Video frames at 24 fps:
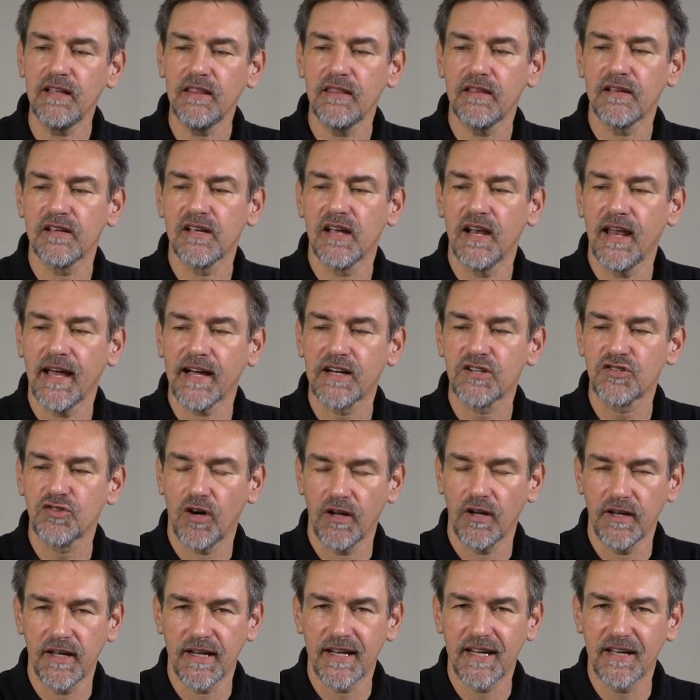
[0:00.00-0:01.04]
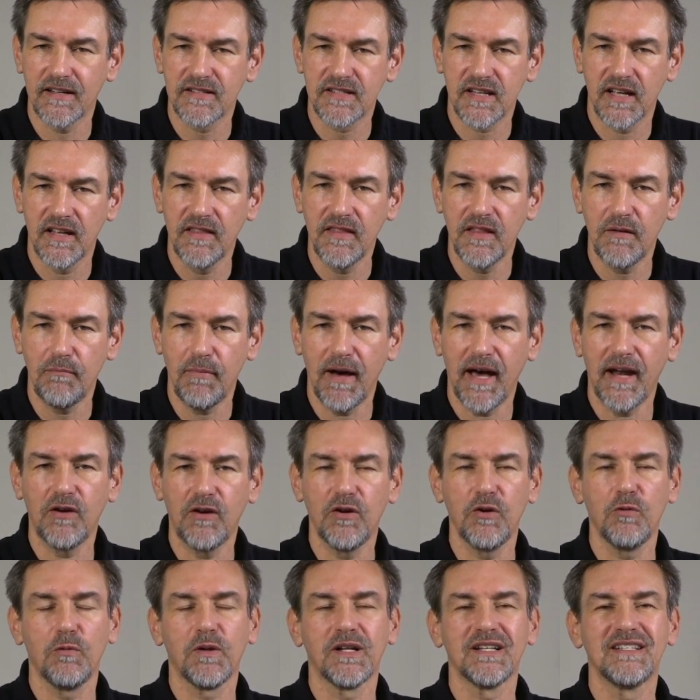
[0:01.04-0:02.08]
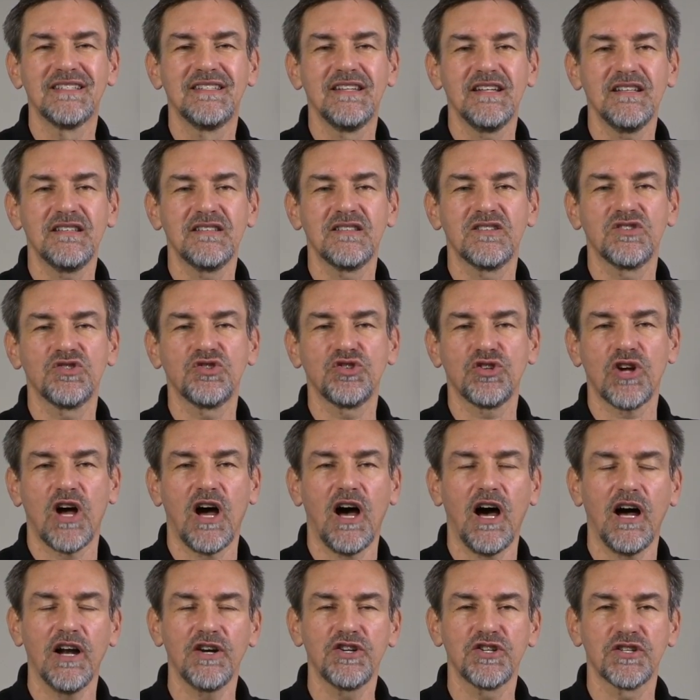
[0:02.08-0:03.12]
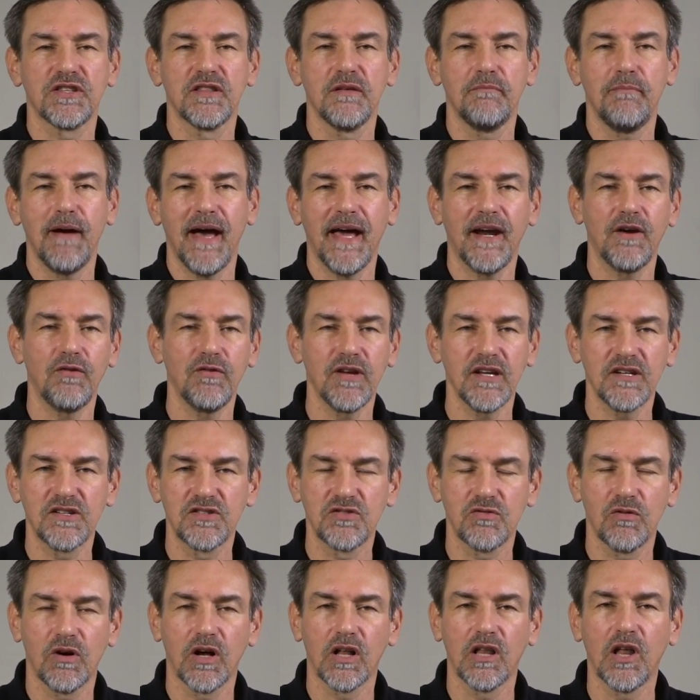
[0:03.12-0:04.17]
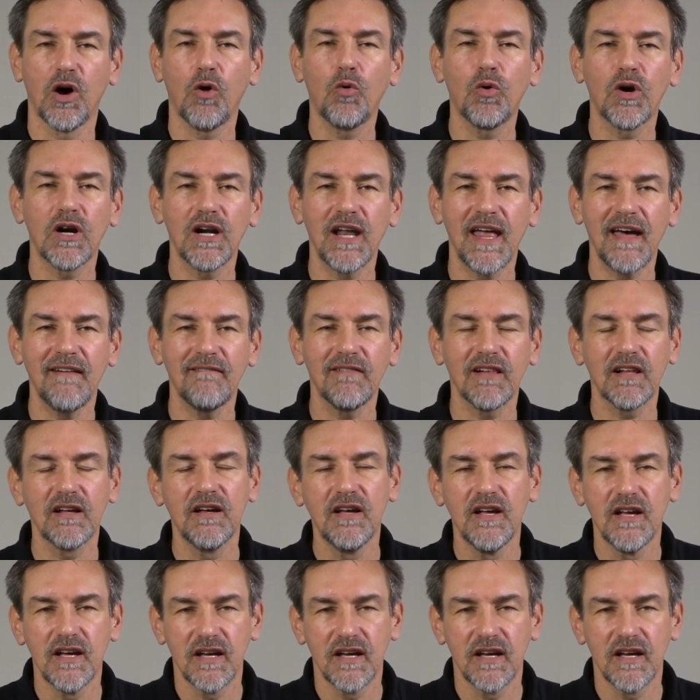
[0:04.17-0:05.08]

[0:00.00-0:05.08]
the electronic is in the battery, will discharge the battery to a lower level.